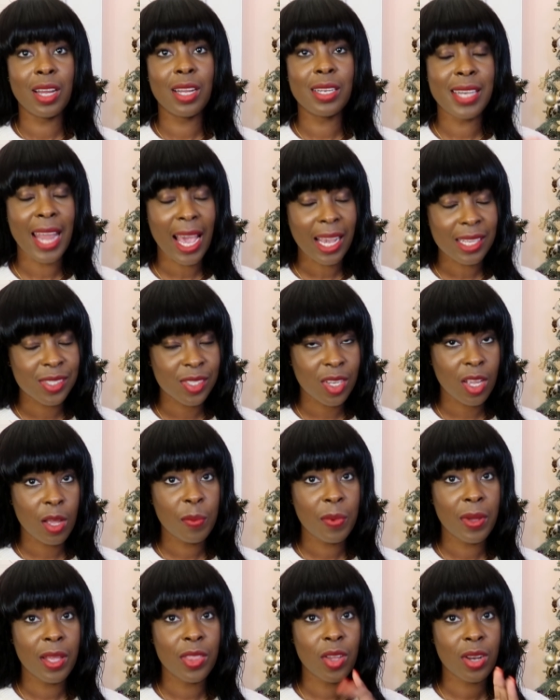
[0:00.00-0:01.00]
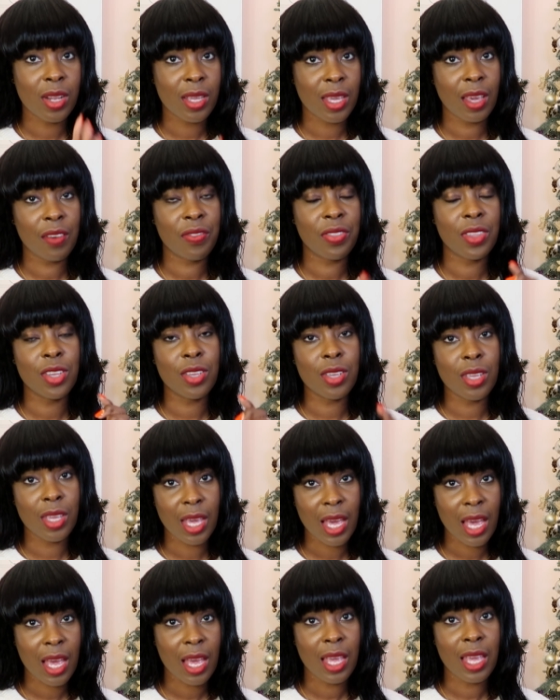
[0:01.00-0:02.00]
next up another gift that you can
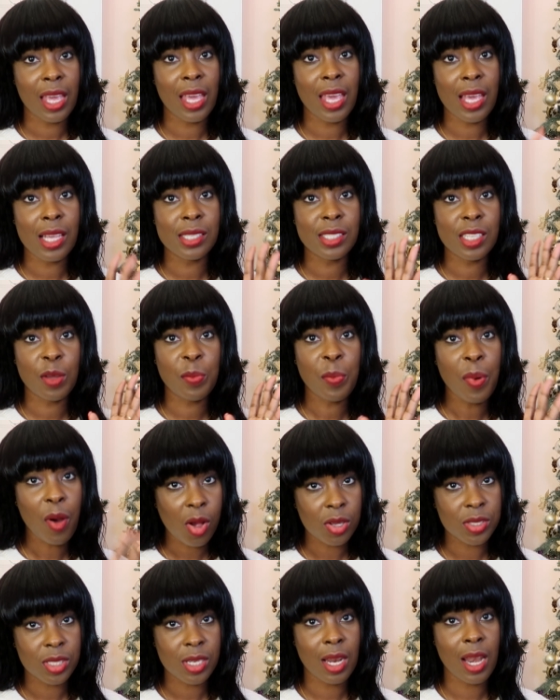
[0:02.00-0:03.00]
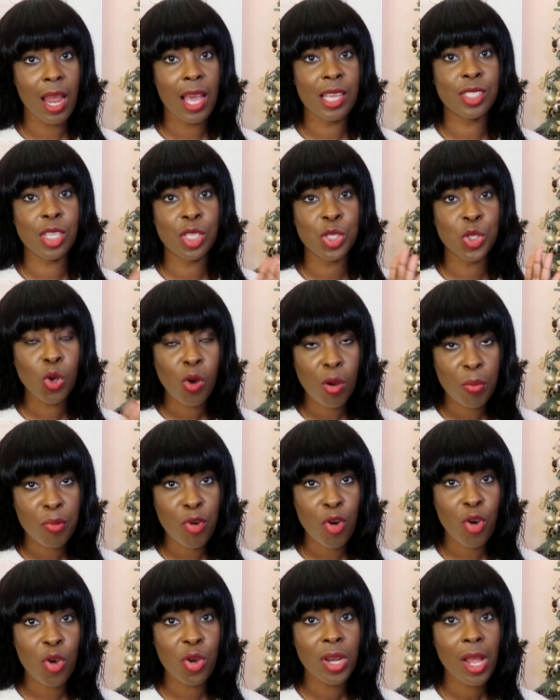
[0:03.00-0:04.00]
get is a personalized
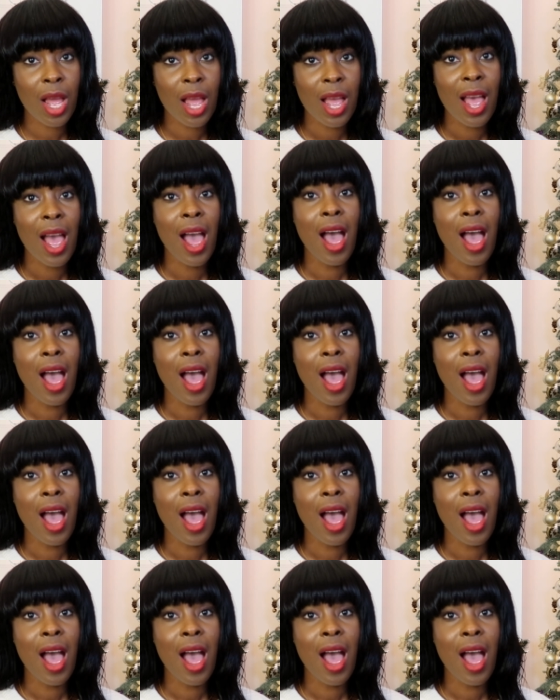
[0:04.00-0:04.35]
Toblerone